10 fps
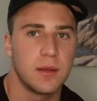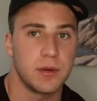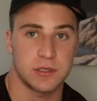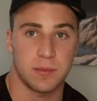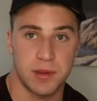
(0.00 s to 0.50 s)

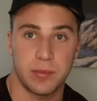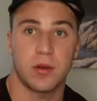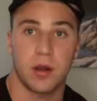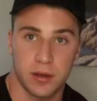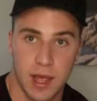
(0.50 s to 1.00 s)
but some people
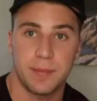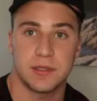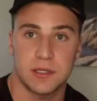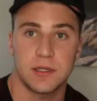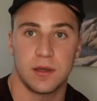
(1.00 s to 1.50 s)
are in that
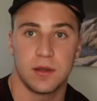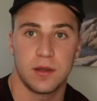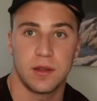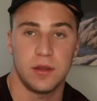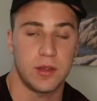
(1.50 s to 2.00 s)
position.
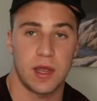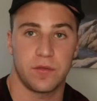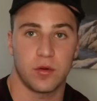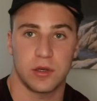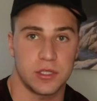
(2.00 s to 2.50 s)
You can't
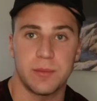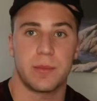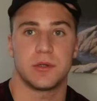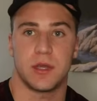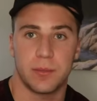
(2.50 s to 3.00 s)
afford a gym
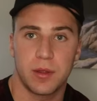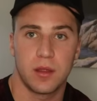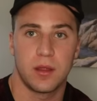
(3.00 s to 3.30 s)
membership.